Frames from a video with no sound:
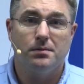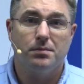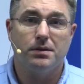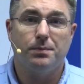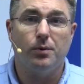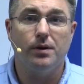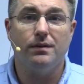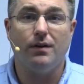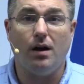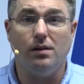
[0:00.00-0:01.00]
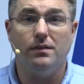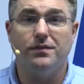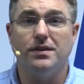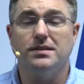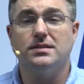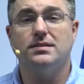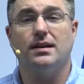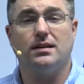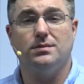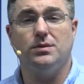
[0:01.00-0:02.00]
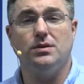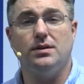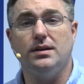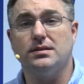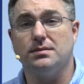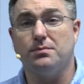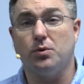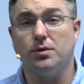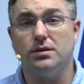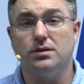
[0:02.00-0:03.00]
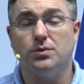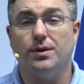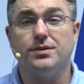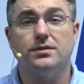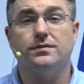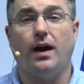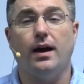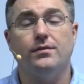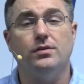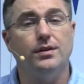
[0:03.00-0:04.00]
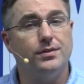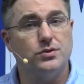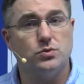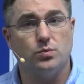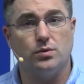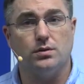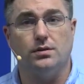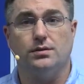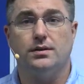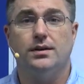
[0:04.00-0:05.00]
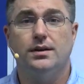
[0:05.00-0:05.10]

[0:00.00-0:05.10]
But the point of all of this is that community is important to our survival in this world.